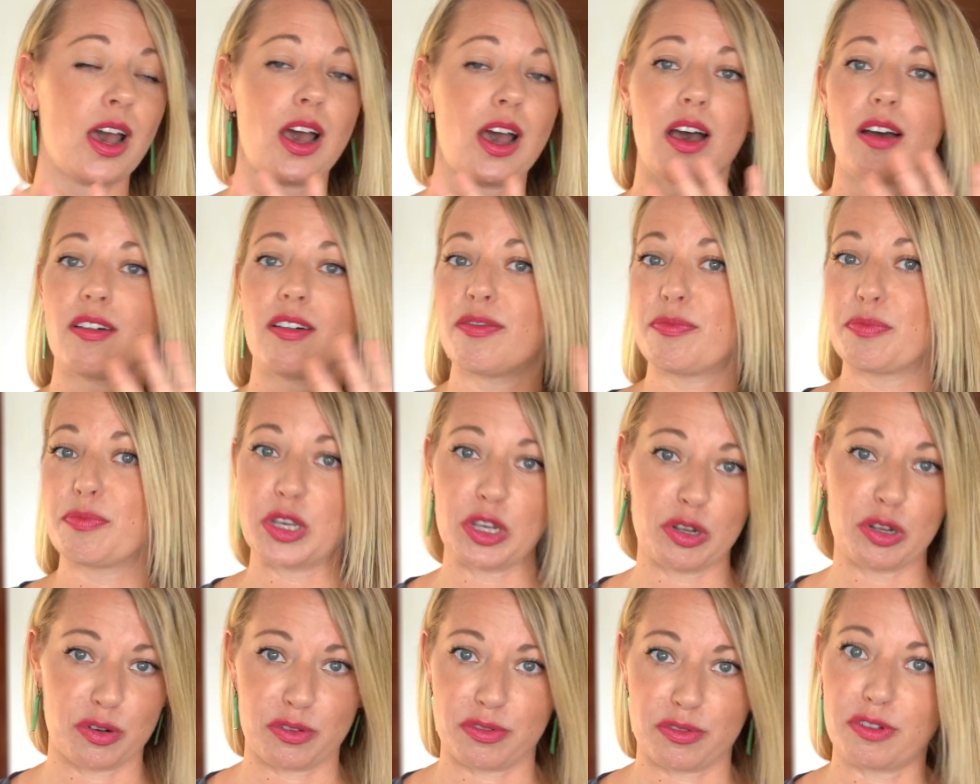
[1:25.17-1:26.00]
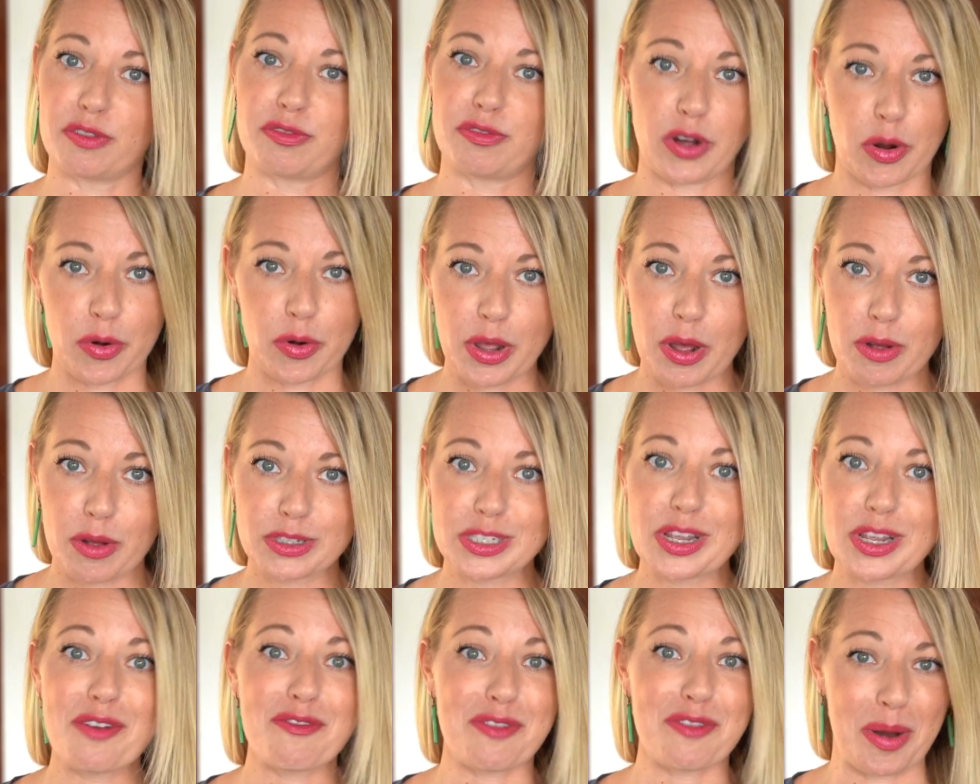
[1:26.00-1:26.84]
of beautiful
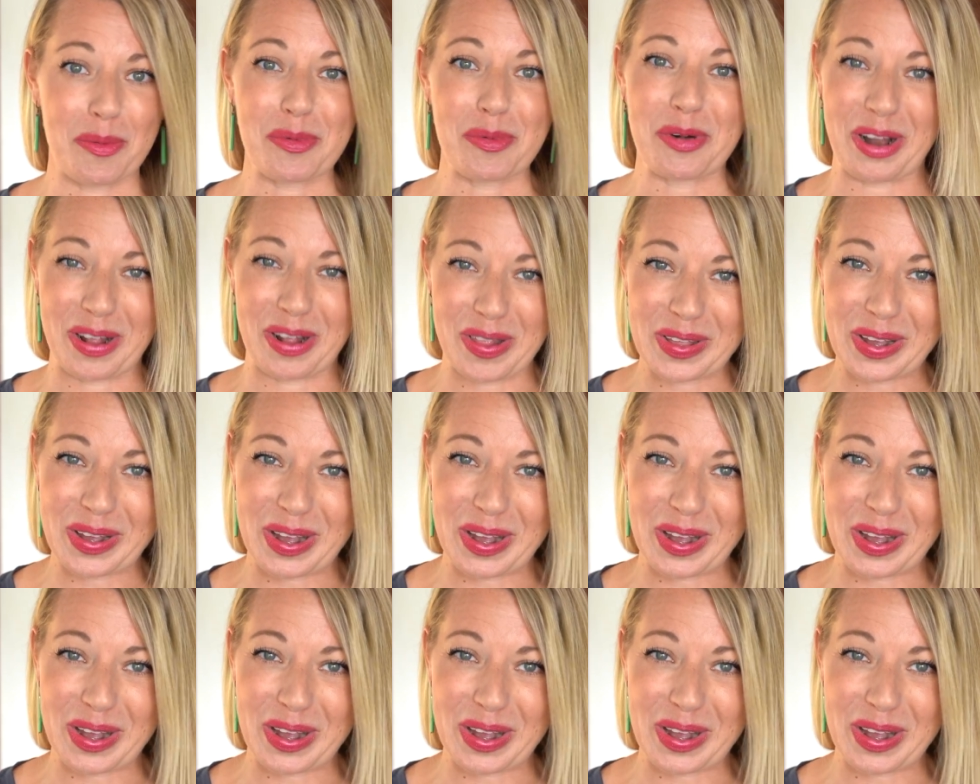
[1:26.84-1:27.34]
photos from around the